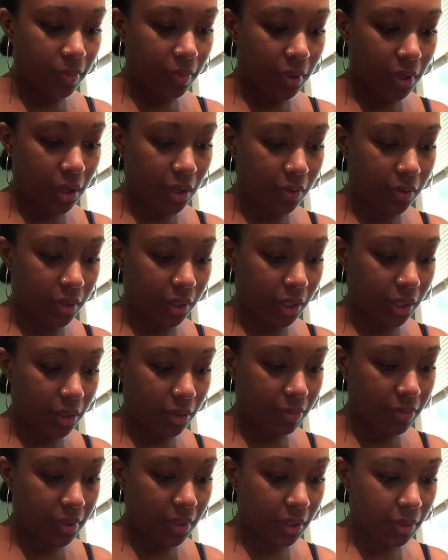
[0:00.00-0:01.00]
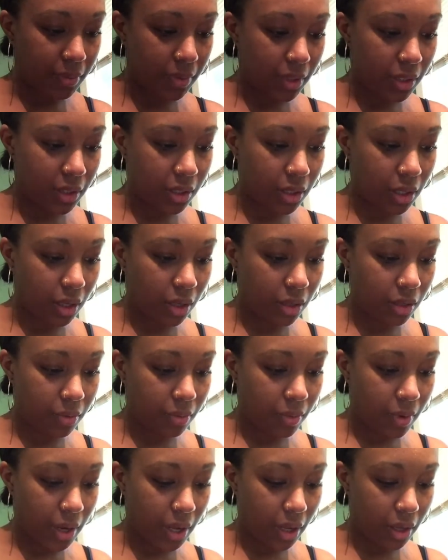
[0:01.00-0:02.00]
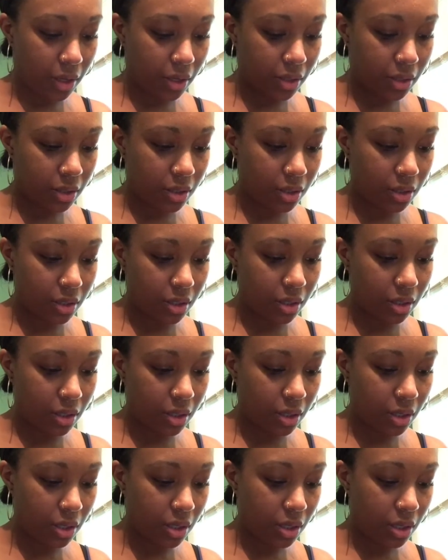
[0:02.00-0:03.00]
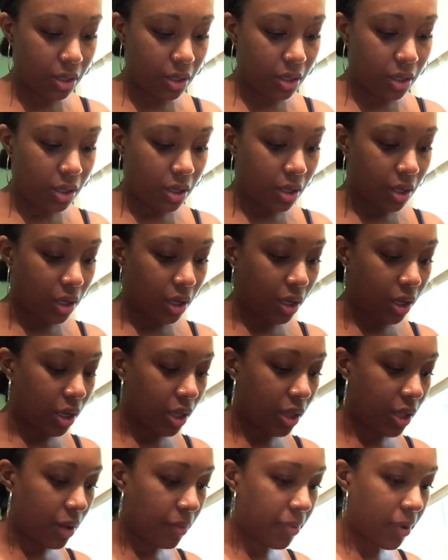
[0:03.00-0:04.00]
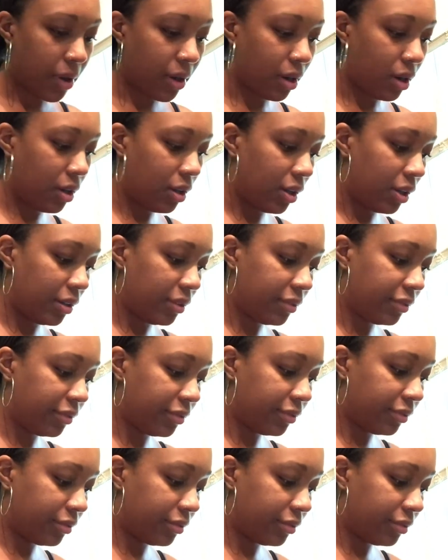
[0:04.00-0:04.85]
cover up some of this other wax and cut that part off